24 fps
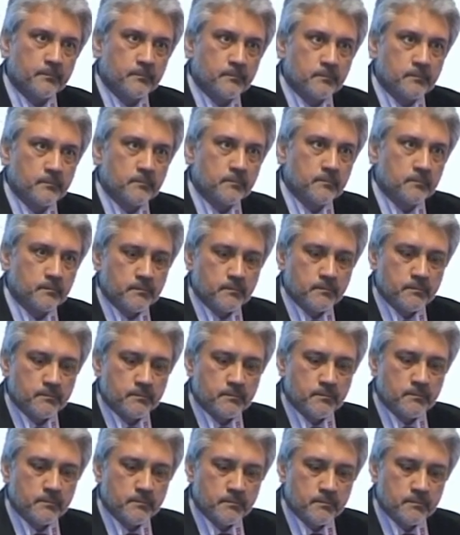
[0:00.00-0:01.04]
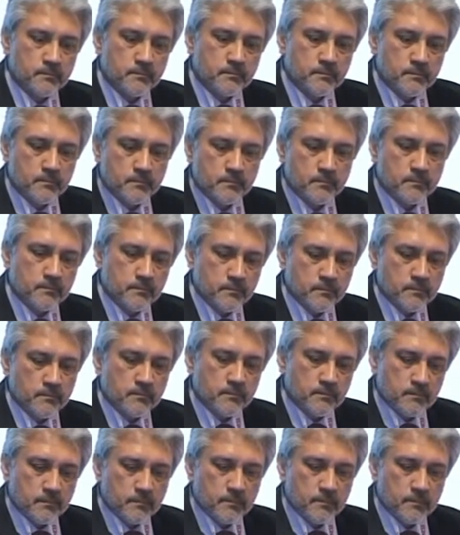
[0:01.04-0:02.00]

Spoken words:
No one is speaking in this clip.